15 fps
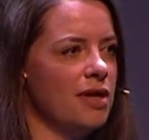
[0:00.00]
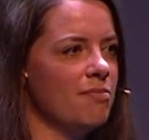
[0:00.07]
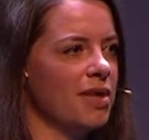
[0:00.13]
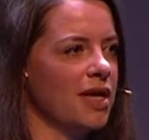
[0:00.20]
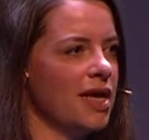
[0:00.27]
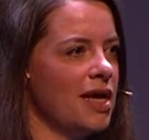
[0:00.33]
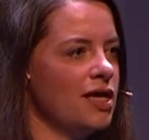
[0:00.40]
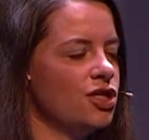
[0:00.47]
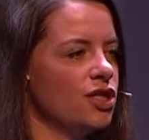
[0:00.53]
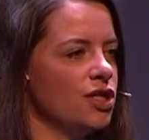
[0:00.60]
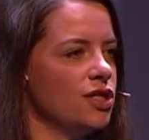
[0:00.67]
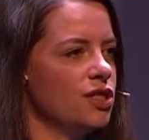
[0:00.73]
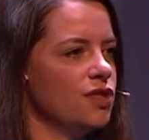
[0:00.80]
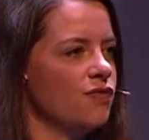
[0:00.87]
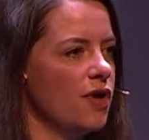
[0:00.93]

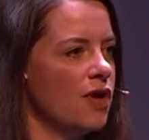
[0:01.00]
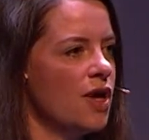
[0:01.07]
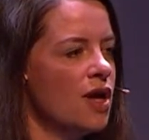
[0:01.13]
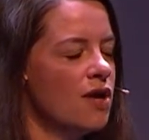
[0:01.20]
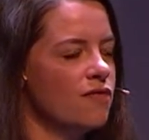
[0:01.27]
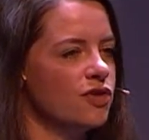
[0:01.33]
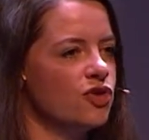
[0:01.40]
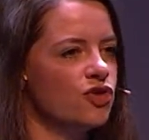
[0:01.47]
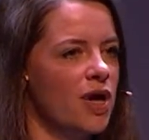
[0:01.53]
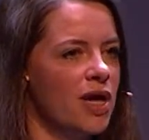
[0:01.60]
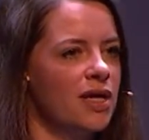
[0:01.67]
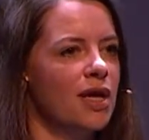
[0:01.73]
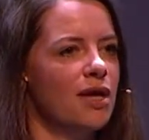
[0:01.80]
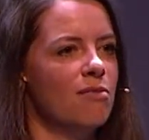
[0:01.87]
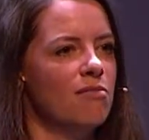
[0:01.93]
implications for
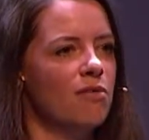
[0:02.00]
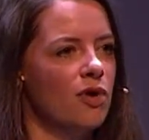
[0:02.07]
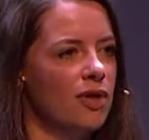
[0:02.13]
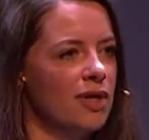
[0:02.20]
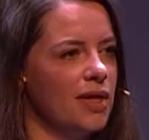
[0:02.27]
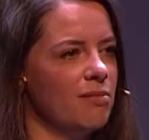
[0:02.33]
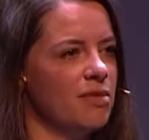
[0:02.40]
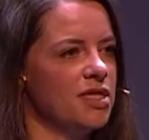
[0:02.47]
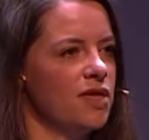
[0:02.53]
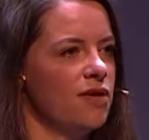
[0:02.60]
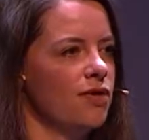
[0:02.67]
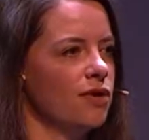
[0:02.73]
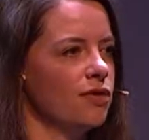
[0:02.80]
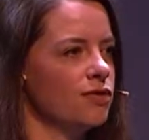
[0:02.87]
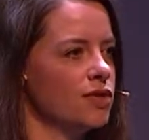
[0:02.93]
tracking and modeling
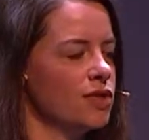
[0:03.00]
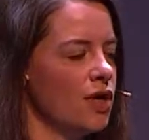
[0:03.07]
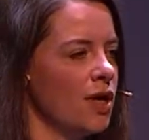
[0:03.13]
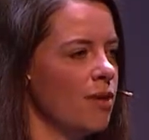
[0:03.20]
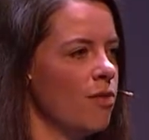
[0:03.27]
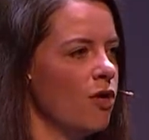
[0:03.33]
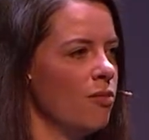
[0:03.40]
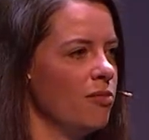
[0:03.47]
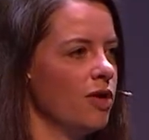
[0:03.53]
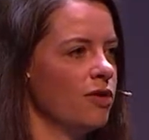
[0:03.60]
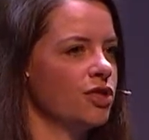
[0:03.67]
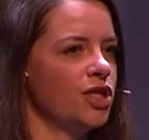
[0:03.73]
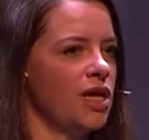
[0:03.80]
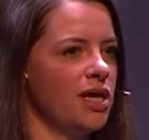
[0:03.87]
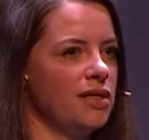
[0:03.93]
materials on
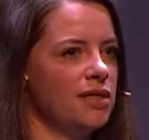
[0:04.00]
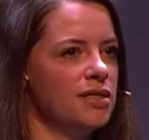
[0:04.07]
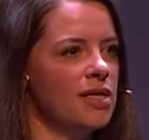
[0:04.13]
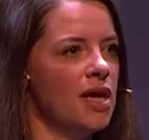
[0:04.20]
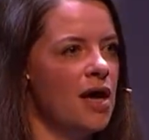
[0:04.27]
blockchains